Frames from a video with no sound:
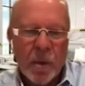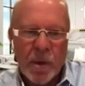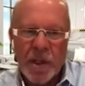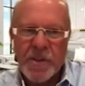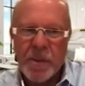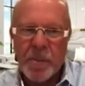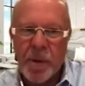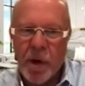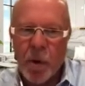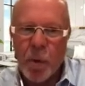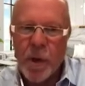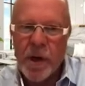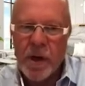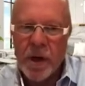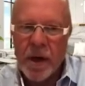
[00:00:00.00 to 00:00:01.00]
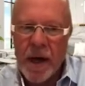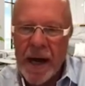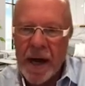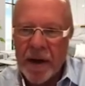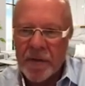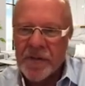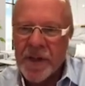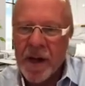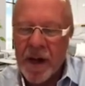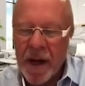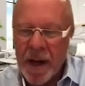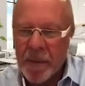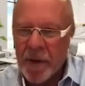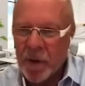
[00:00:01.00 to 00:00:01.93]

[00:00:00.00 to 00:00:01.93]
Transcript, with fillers: Well, listen, Bill, we are out of time.